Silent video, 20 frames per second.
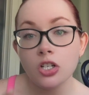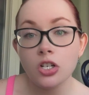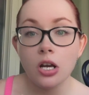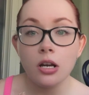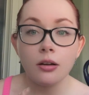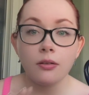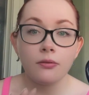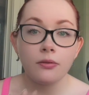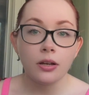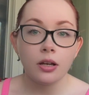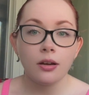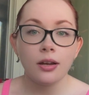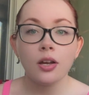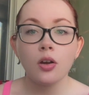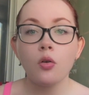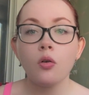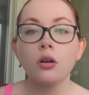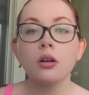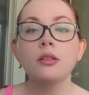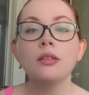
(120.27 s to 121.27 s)
on a very
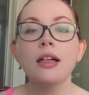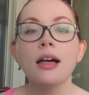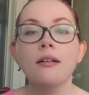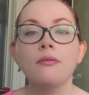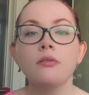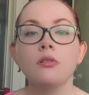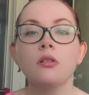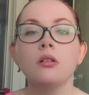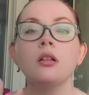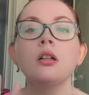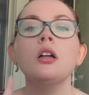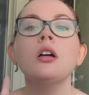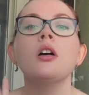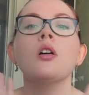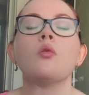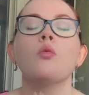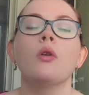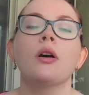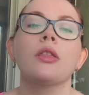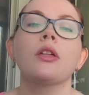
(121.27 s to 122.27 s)
core level,
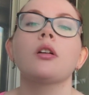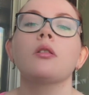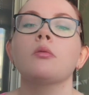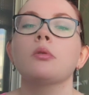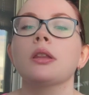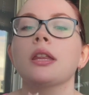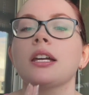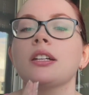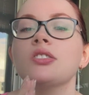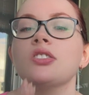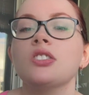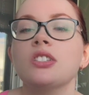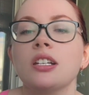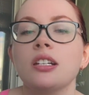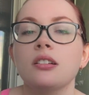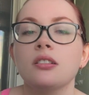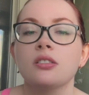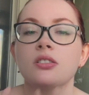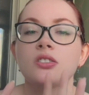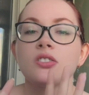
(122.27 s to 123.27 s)
whether it relates to
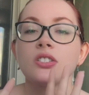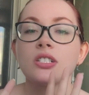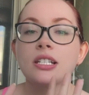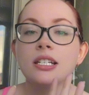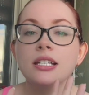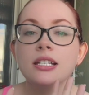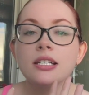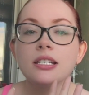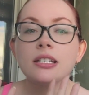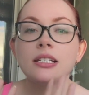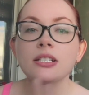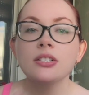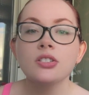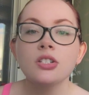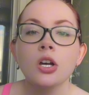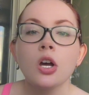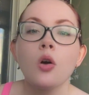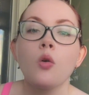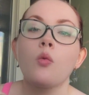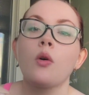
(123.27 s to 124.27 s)
your skills,
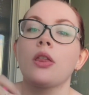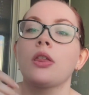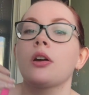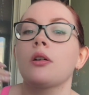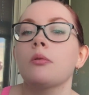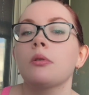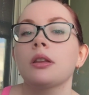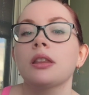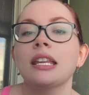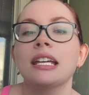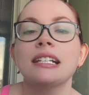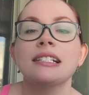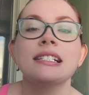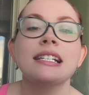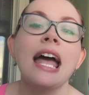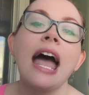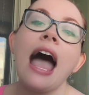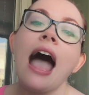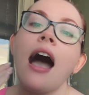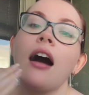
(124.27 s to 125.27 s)
whether it relates
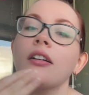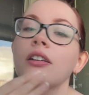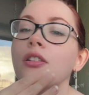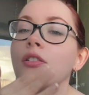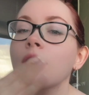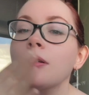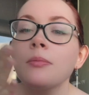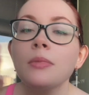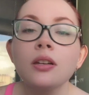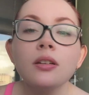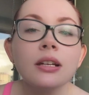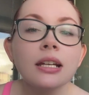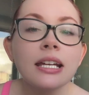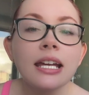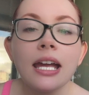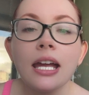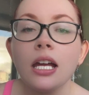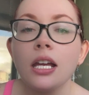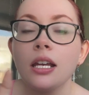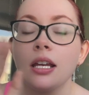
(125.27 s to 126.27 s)
to how you
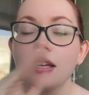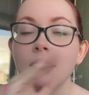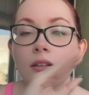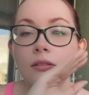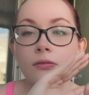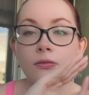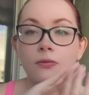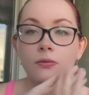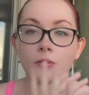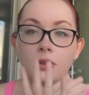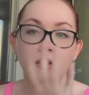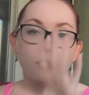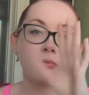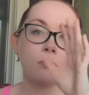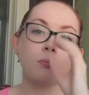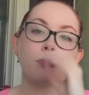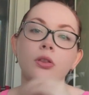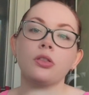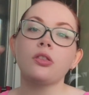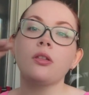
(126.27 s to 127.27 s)
communicate. If, let's
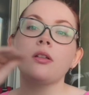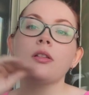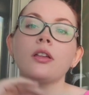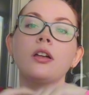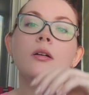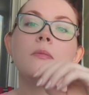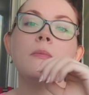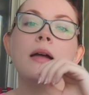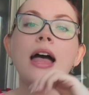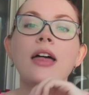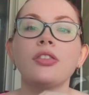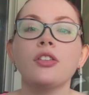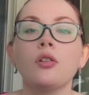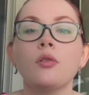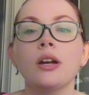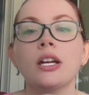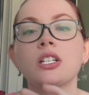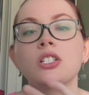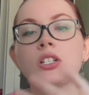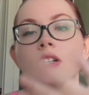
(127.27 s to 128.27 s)
put the little math
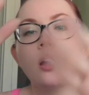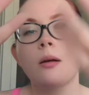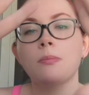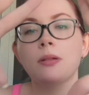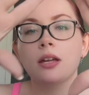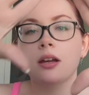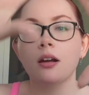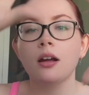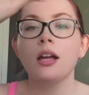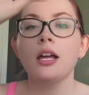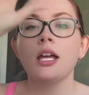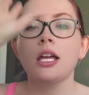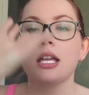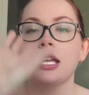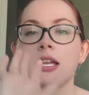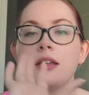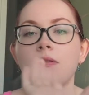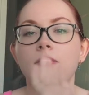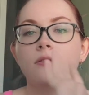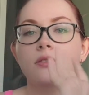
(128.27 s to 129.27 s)
equation up here,
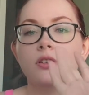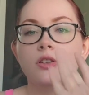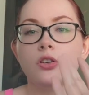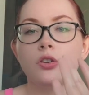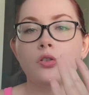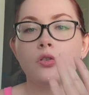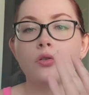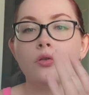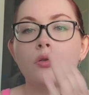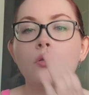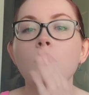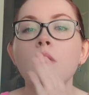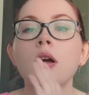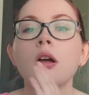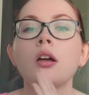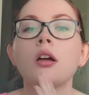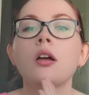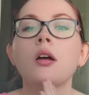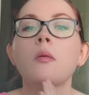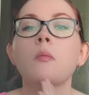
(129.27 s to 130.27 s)
if you
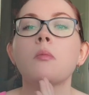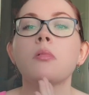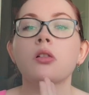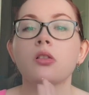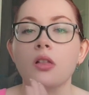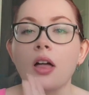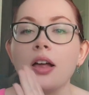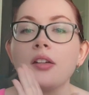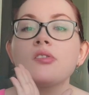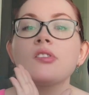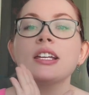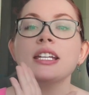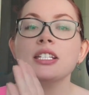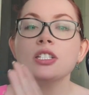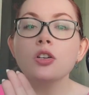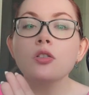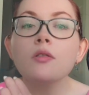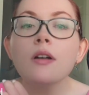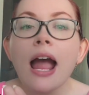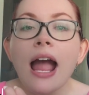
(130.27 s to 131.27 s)
plus
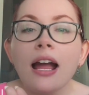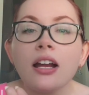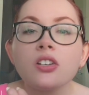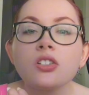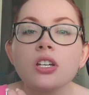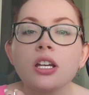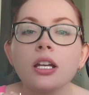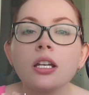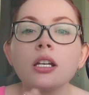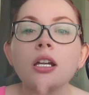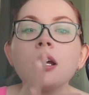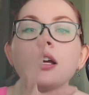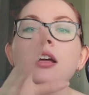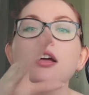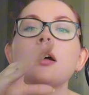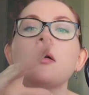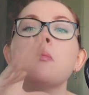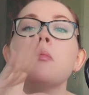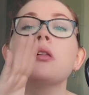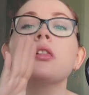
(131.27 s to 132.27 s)

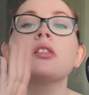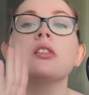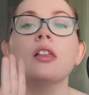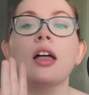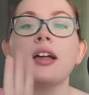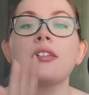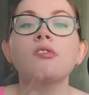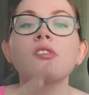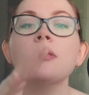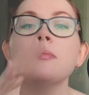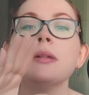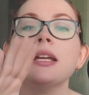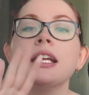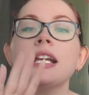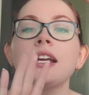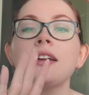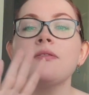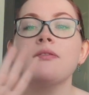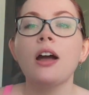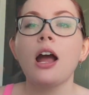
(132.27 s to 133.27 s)
interaction plus
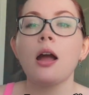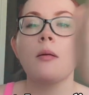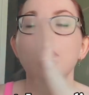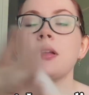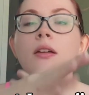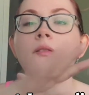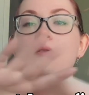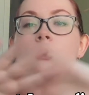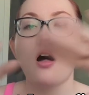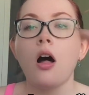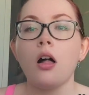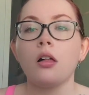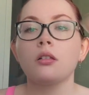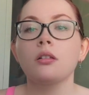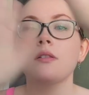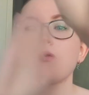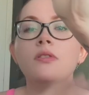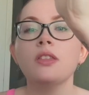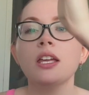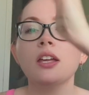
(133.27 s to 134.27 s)
immediate environment, if all
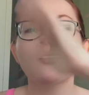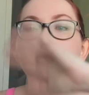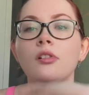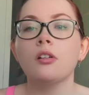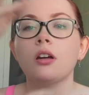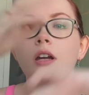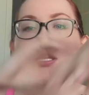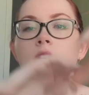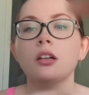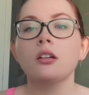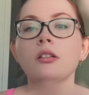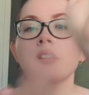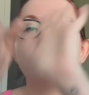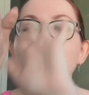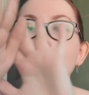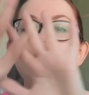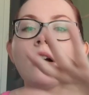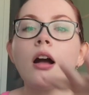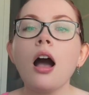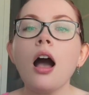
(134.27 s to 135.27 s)
of these are in your
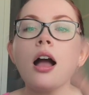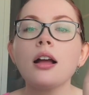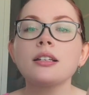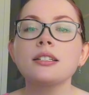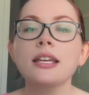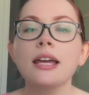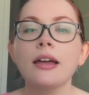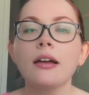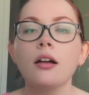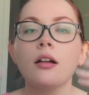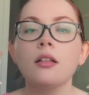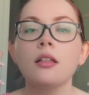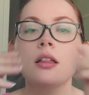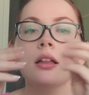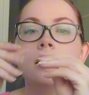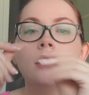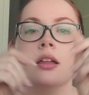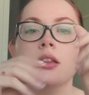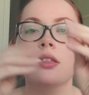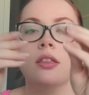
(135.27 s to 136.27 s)
little cocktail,
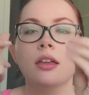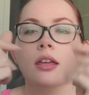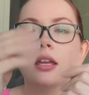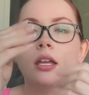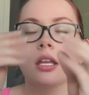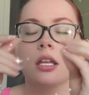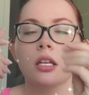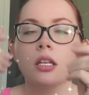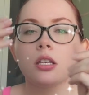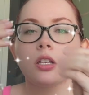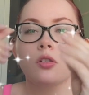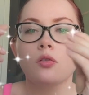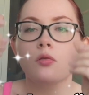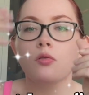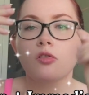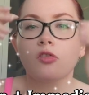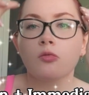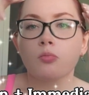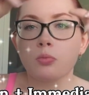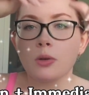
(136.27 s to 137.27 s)
then you
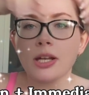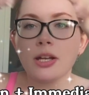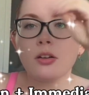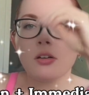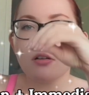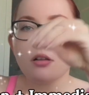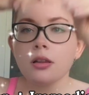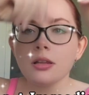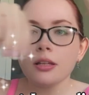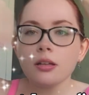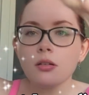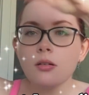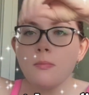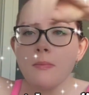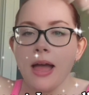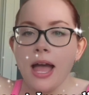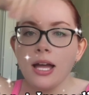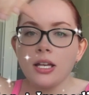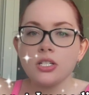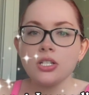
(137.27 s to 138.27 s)
sprinkle a little
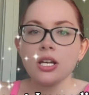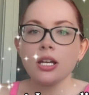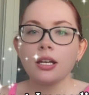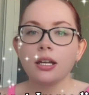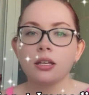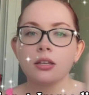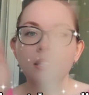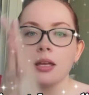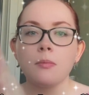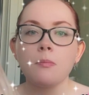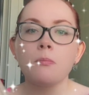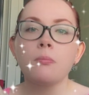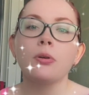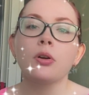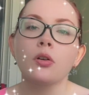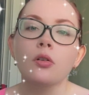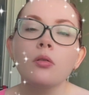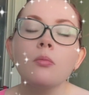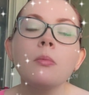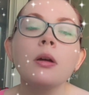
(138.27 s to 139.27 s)
magic and then
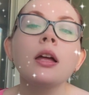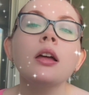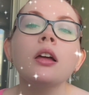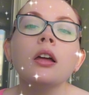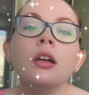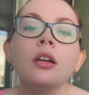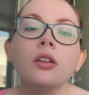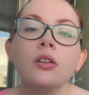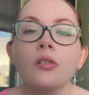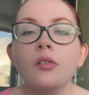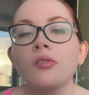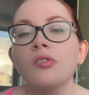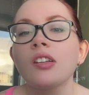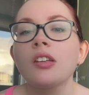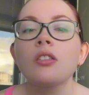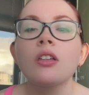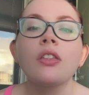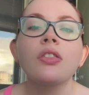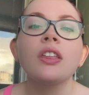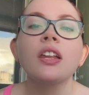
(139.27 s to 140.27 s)
boom, you see
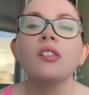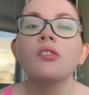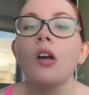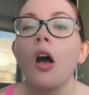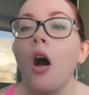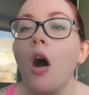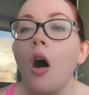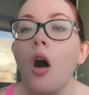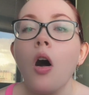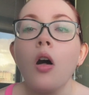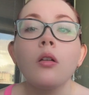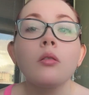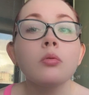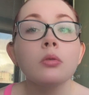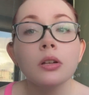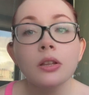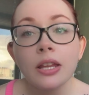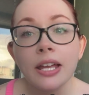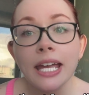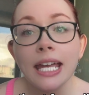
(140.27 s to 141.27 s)
that these all
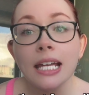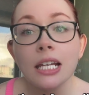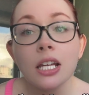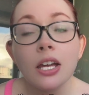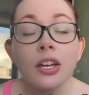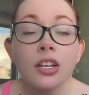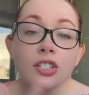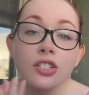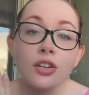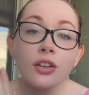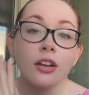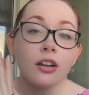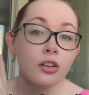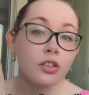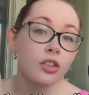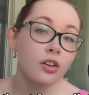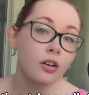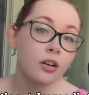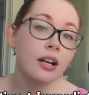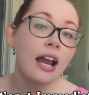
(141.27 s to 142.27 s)
relate to your
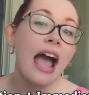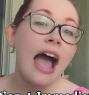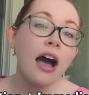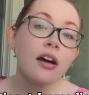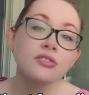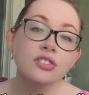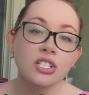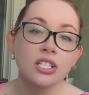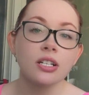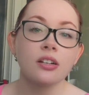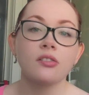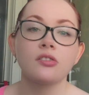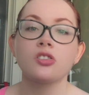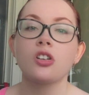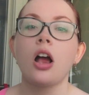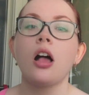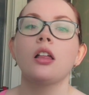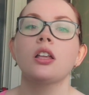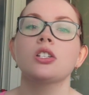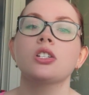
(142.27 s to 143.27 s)
3rd house in
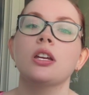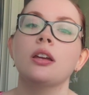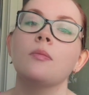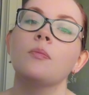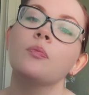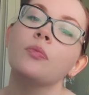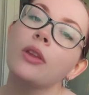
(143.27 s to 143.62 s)
astrology.